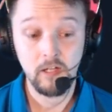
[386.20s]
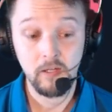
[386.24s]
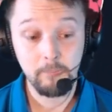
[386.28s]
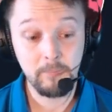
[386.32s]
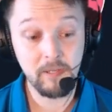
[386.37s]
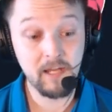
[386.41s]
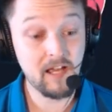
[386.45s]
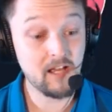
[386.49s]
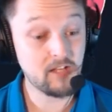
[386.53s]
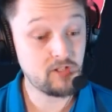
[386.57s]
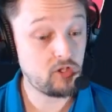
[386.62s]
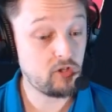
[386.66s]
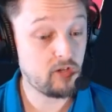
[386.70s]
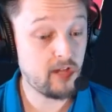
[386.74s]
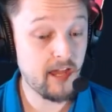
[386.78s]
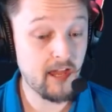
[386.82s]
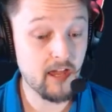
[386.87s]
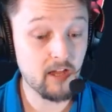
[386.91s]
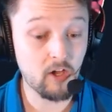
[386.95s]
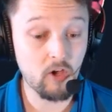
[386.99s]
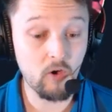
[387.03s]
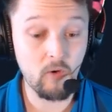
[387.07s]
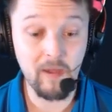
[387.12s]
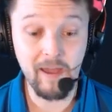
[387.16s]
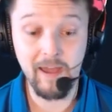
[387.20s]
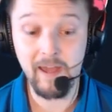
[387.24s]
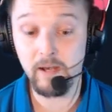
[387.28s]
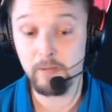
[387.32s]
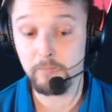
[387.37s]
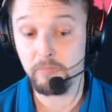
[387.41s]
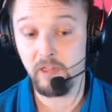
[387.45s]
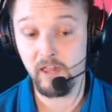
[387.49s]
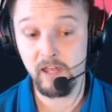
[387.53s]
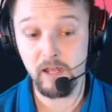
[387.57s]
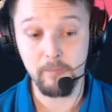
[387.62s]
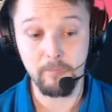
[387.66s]
Because you can go ahead and
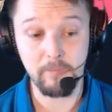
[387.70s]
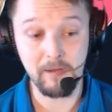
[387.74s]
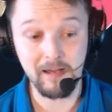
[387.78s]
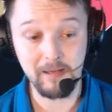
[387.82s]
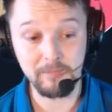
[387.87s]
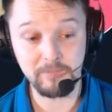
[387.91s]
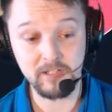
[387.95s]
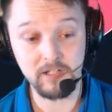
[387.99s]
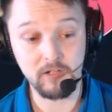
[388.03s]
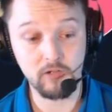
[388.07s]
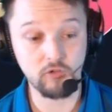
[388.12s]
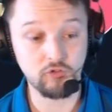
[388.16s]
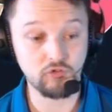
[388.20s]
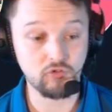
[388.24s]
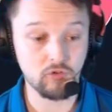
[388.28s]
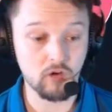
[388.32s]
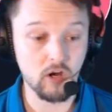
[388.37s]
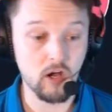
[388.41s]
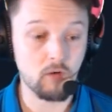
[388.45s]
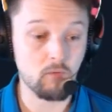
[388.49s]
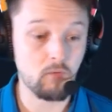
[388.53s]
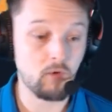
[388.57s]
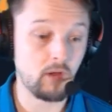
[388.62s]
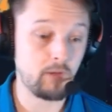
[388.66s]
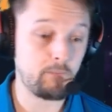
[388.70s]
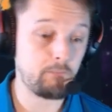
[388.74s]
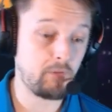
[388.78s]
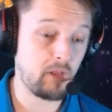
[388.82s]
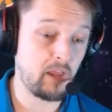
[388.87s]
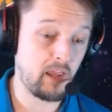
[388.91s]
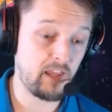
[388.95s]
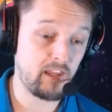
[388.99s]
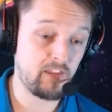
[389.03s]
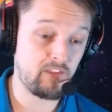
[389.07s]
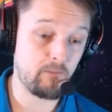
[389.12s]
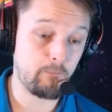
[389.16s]
play a Popsicle, draw one,
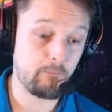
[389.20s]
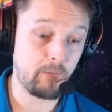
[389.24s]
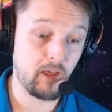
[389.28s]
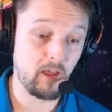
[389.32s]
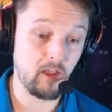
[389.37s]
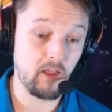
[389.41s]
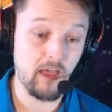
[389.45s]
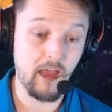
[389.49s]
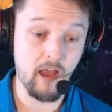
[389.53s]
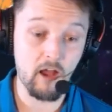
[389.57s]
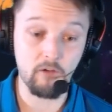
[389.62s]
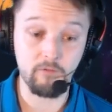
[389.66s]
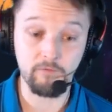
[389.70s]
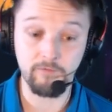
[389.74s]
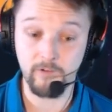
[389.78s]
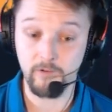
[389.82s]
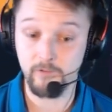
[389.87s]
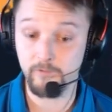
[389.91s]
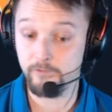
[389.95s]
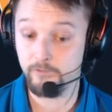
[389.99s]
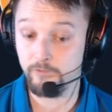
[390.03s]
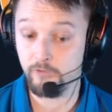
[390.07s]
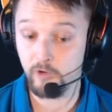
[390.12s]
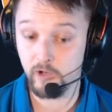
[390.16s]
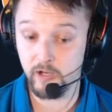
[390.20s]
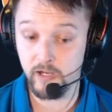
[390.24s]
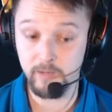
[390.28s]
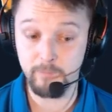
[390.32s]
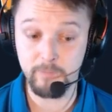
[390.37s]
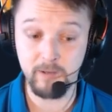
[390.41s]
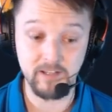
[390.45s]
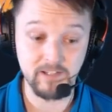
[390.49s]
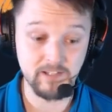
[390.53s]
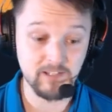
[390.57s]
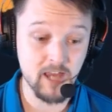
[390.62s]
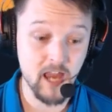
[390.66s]
play the Bell out for free
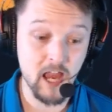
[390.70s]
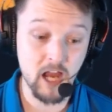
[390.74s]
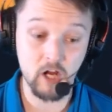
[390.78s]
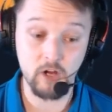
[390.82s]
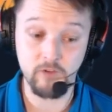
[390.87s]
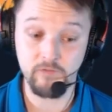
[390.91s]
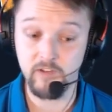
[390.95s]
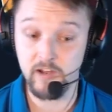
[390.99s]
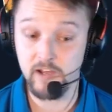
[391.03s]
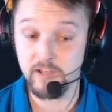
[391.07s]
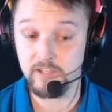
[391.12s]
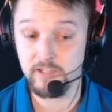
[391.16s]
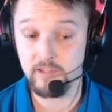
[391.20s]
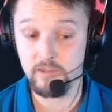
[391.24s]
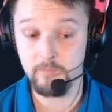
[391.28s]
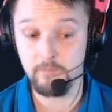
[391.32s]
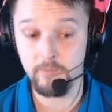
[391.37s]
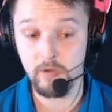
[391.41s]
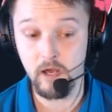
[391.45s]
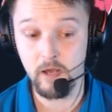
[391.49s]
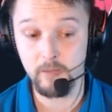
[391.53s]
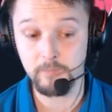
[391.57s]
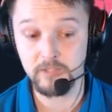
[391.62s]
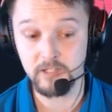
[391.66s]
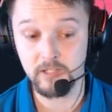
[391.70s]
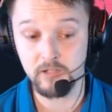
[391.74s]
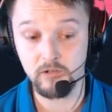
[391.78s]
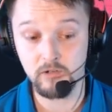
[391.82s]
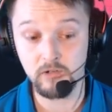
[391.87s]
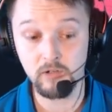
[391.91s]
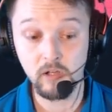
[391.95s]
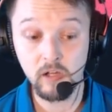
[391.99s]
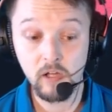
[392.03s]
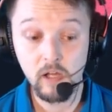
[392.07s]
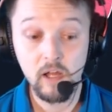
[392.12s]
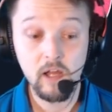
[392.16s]
by sacrificing the
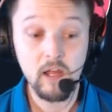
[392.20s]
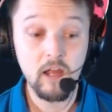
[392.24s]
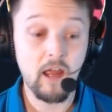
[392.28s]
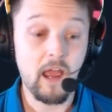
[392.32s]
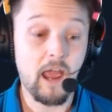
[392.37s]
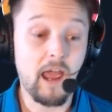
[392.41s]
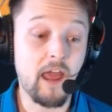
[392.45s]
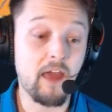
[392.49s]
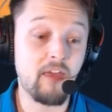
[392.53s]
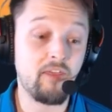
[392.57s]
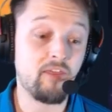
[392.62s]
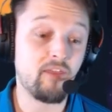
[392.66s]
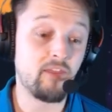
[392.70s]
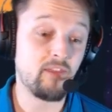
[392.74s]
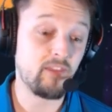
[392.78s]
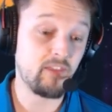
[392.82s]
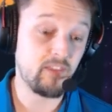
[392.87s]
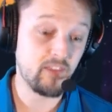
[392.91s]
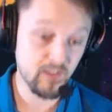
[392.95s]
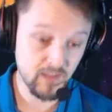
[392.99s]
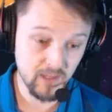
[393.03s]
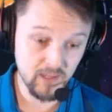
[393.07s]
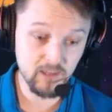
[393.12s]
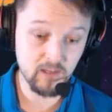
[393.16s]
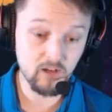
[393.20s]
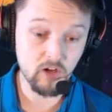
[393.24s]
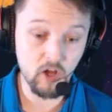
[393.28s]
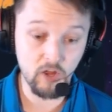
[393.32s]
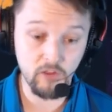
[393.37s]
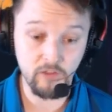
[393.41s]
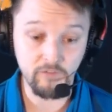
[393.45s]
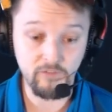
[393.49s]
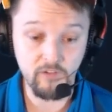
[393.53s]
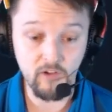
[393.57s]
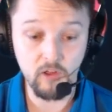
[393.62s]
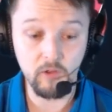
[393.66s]
Popsicle, and then on
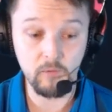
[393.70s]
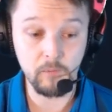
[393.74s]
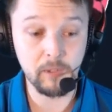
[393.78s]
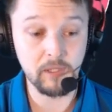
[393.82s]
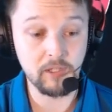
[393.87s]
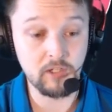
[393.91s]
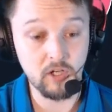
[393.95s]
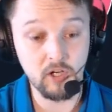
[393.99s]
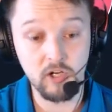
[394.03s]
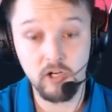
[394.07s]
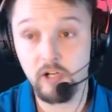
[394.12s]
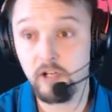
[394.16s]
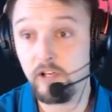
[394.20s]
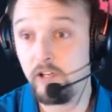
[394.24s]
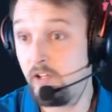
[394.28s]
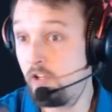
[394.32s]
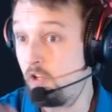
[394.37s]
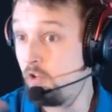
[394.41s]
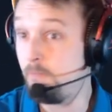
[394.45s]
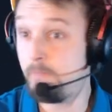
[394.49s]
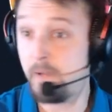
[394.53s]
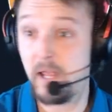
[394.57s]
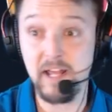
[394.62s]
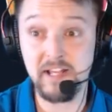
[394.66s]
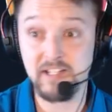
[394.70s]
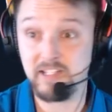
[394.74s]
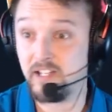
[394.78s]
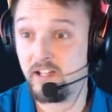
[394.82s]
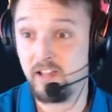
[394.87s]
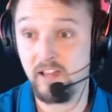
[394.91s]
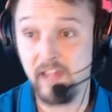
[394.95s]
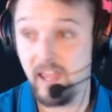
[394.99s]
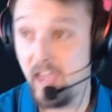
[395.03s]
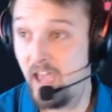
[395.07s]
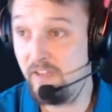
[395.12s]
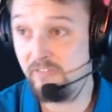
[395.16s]
the following turn, you
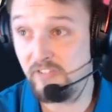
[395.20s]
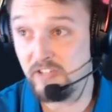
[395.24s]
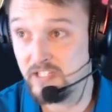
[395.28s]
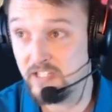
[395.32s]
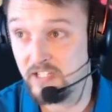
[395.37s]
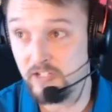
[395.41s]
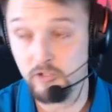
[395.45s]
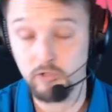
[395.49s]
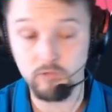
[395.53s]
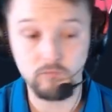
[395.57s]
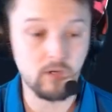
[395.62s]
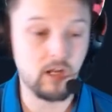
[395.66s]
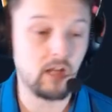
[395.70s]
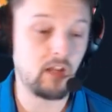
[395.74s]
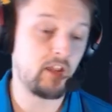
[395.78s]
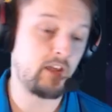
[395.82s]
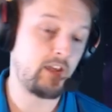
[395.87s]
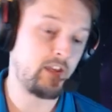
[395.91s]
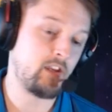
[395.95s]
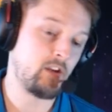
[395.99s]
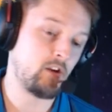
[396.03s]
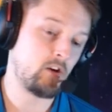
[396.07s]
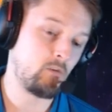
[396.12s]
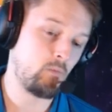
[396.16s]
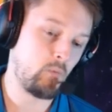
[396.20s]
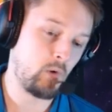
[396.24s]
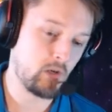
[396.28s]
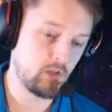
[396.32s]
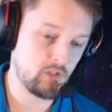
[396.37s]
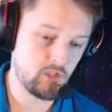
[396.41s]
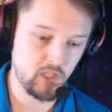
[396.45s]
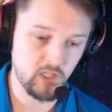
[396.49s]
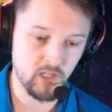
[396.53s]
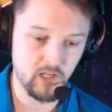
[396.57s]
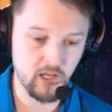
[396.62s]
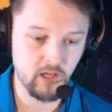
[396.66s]
basically have a Cinderella here where
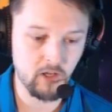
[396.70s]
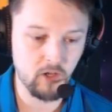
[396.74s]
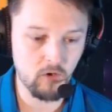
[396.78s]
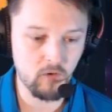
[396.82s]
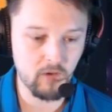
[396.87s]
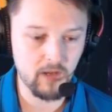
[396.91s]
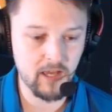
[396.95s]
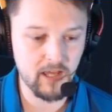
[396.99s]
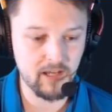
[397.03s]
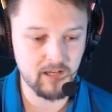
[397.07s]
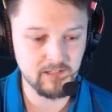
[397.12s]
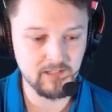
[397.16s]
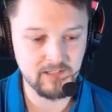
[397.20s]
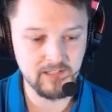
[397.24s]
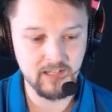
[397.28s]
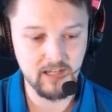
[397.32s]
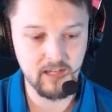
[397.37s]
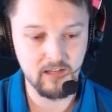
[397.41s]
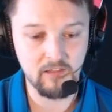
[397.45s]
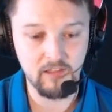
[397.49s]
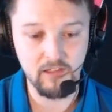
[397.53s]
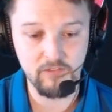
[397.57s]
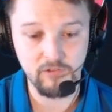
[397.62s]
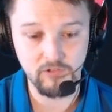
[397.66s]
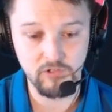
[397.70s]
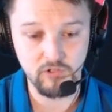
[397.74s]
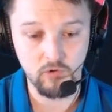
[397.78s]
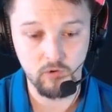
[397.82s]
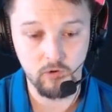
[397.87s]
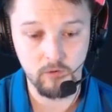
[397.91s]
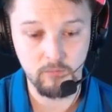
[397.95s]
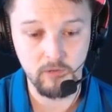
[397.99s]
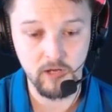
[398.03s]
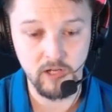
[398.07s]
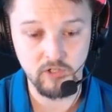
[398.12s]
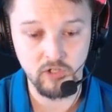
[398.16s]
she can go ahead and sing Let the
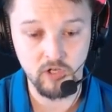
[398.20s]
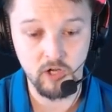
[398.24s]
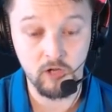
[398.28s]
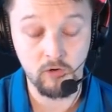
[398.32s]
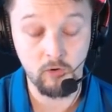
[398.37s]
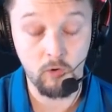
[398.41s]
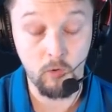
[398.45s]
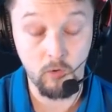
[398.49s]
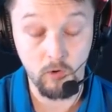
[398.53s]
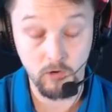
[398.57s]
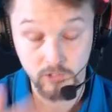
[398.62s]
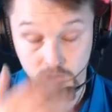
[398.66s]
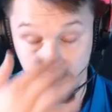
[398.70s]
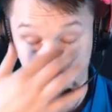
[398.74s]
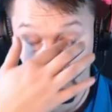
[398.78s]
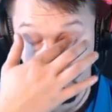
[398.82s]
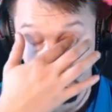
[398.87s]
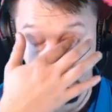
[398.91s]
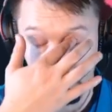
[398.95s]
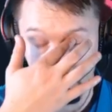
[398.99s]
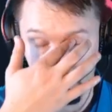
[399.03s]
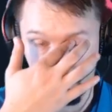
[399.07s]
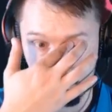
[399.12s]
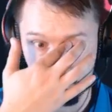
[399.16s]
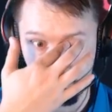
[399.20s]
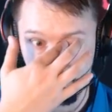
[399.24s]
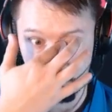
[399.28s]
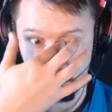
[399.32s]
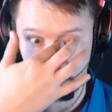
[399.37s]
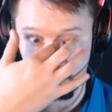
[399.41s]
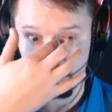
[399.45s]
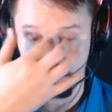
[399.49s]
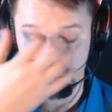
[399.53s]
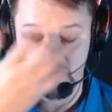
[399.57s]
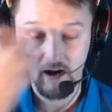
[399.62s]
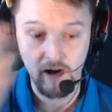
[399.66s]
Storm Rage On or Strength of a
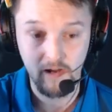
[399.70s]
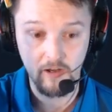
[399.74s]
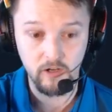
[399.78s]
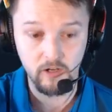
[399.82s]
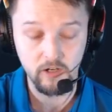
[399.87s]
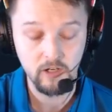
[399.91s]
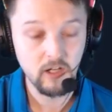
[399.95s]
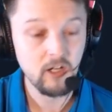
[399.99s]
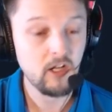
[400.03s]
Raging Fire,